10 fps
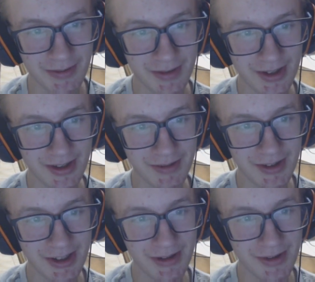Will
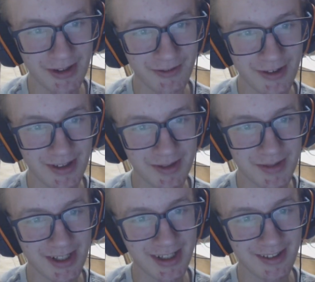you 1v1 me
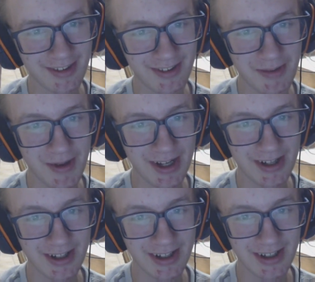on History
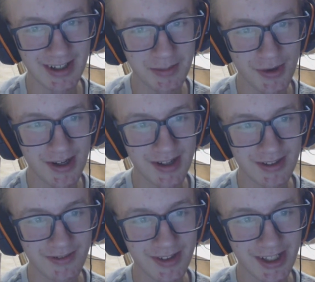Maker and put it in
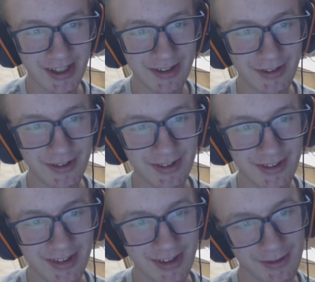the video?
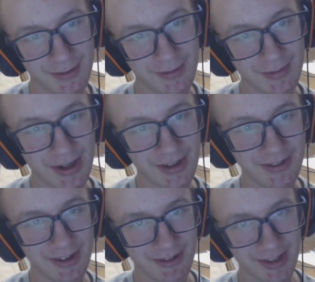Says Ronald
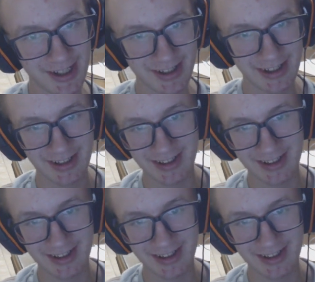Donator.